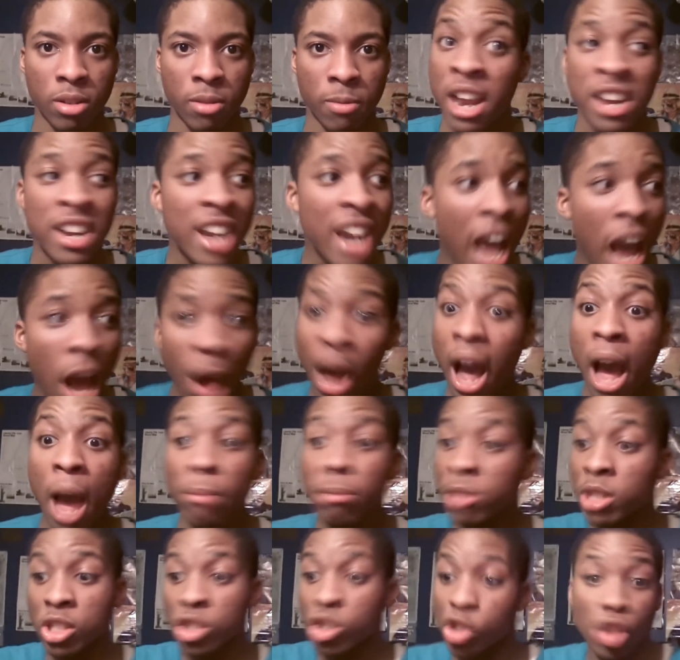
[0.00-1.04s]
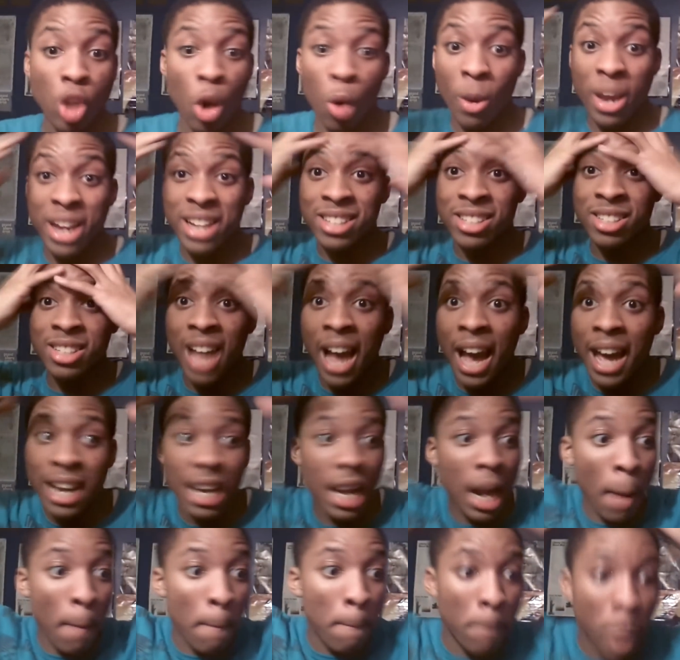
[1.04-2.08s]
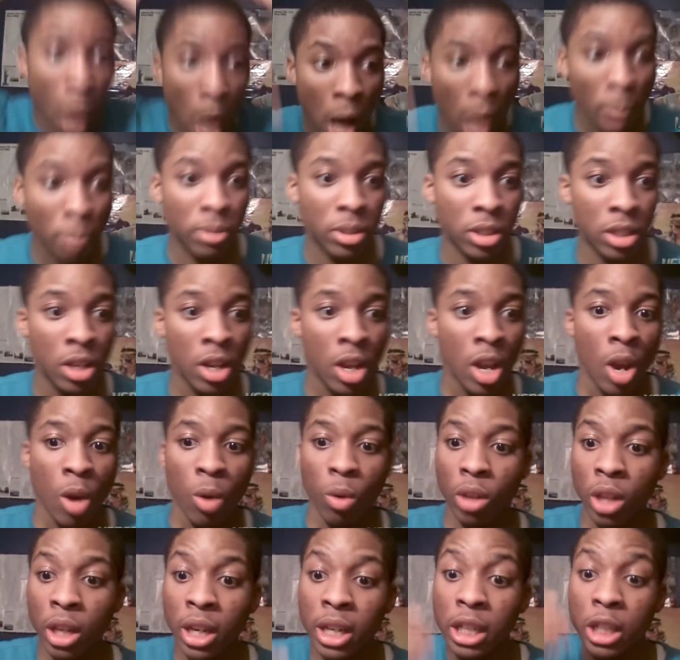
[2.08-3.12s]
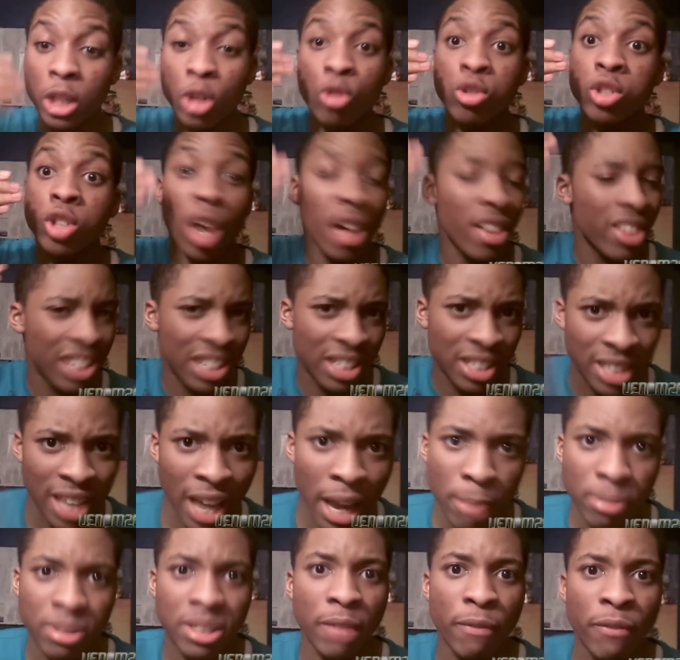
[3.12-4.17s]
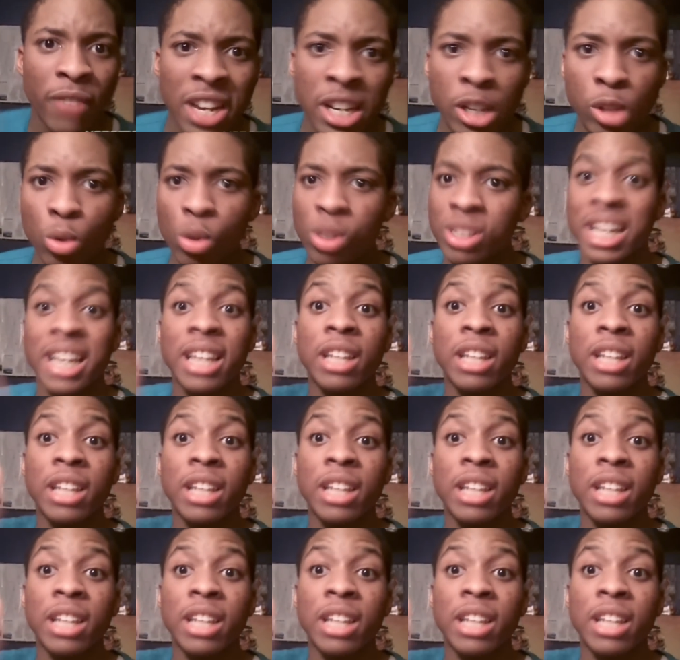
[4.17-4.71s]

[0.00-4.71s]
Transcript: Now I'm just so excited. I'm pumped. Look, at, you saw these games, the visuals.